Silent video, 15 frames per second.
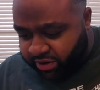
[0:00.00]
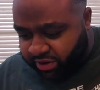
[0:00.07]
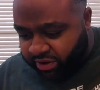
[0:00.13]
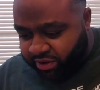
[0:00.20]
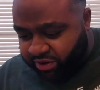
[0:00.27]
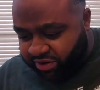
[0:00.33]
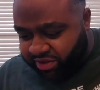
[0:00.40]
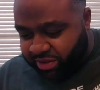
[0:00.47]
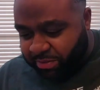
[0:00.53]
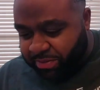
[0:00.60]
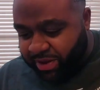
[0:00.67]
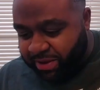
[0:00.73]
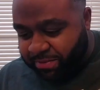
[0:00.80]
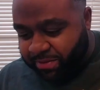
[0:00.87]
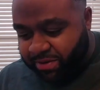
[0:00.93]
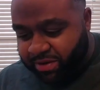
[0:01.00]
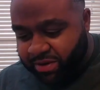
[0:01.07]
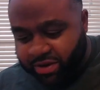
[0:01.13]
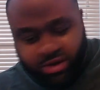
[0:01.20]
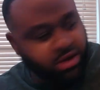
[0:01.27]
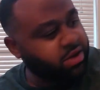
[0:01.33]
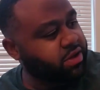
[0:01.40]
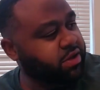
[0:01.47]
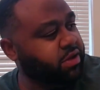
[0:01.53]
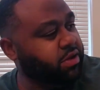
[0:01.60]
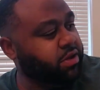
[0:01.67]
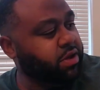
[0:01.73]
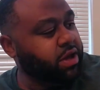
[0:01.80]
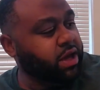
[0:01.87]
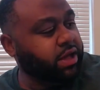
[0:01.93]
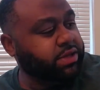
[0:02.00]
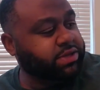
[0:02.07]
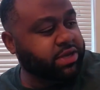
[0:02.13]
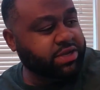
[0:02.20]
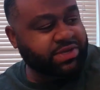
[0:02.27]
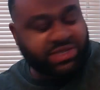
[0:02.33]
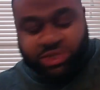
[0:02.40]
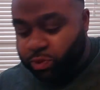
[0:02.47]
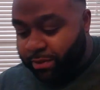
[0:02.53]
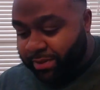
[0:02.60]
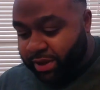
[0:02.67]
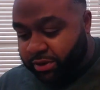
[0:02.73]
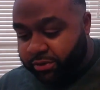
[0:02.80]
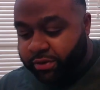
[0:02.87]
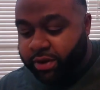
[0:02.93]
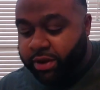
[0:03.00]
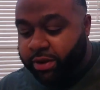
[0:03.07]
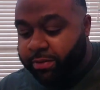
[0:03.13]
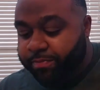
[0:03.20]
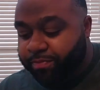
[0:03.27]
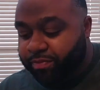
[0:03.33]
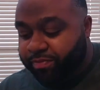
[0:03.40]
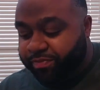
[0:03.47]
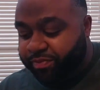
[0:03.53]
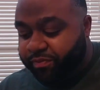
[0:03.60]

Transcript: on the paper. It's a swimming grub,